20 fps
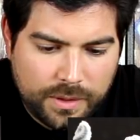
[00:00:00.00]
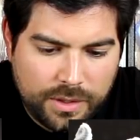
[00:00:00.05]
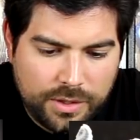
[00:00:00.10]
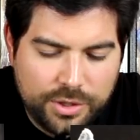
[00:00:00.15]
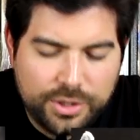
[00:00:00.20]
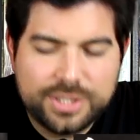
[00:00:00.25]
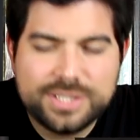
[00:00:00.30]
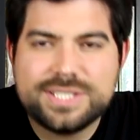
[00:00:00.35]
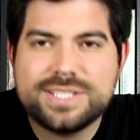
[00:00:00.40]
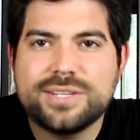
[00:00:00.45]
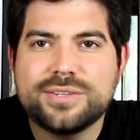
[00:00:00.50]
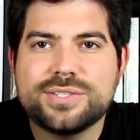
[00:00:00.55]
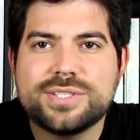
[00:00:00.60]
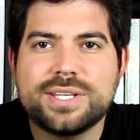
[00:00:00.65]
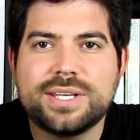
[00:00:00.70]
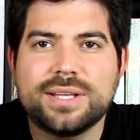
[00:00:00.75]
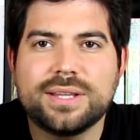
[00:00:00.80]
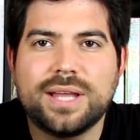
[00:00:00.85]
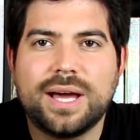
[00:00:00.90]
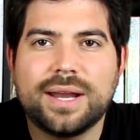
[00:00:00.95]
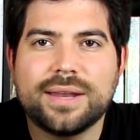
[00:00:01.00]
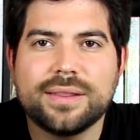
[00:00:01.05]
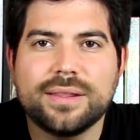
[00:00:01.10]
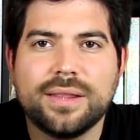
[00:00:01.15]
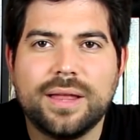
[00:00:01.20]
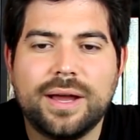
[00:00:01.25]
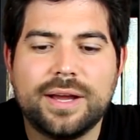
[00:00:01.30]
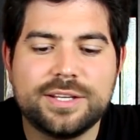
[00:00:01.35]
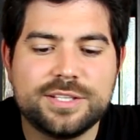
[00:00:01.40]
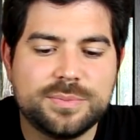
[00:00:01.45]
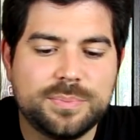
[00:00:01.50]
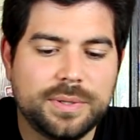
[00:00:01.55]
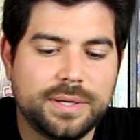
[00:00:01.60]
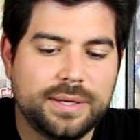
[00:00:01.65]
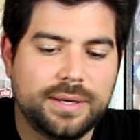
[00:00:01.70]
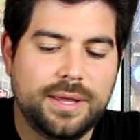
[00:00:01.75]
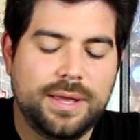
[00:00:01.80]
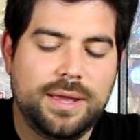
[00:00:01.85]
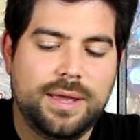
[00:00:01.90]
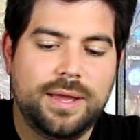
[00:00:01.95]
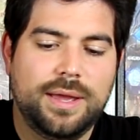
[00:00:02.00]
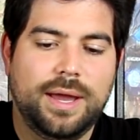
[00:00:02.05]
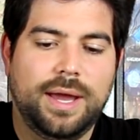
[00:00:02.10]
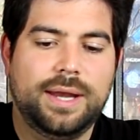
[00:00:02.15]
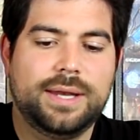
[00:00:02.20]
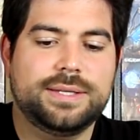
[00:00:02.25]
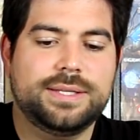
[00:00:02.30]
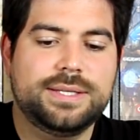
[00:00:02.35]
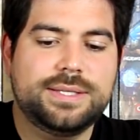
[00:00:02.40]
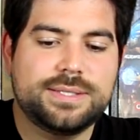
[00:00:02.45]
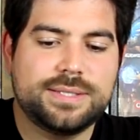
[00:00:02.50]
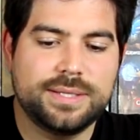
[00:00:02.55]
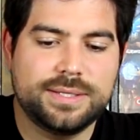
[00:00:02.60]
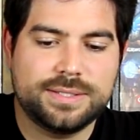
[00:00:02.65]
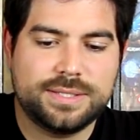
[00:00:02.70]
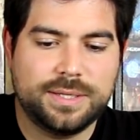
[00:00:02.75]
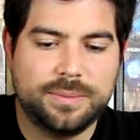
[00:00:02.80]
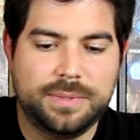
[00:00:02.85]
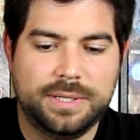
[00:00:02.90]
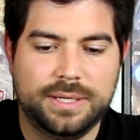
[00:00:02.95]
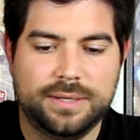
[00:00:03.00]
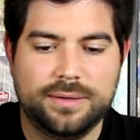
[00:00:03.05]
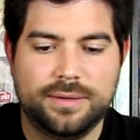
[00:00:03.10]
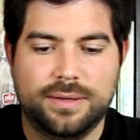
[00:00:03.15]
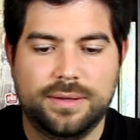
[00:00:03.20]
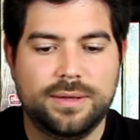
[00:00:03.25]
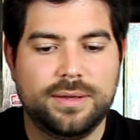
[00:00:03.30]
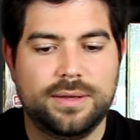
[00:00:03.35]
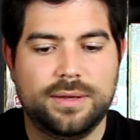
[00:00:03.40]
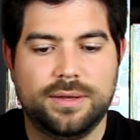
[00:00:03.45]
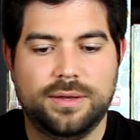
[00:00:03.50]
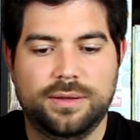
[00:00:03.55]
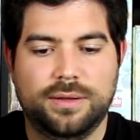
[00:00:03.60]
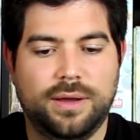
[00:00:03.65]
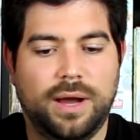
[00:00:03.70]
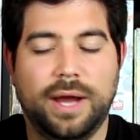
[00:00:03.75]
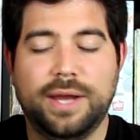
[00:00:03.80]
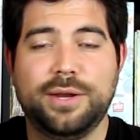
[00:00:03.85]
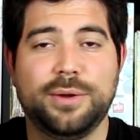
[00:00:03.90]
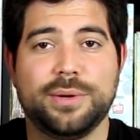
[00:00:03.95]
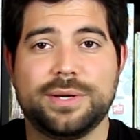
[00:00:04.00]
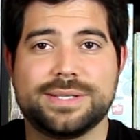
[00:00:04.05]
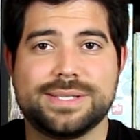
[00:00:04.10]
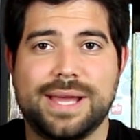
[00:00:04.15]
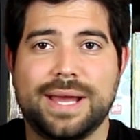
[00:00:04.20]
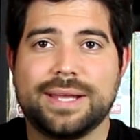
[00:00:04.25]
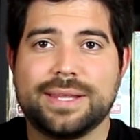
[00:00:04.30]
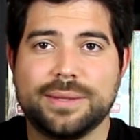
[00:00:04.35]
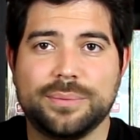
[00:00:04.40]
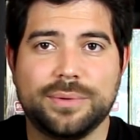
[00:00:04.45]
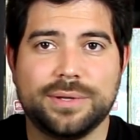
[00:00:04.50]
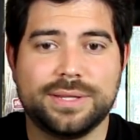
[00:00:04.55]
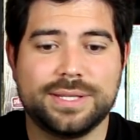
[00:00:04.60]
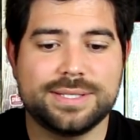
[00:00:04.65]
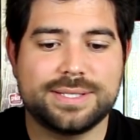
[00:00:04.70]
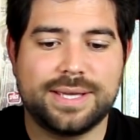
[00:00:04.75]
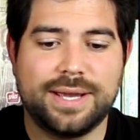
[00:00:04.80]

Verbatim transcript: you can still see a lot of the lines, but at a distance, I mean, I know exactly what this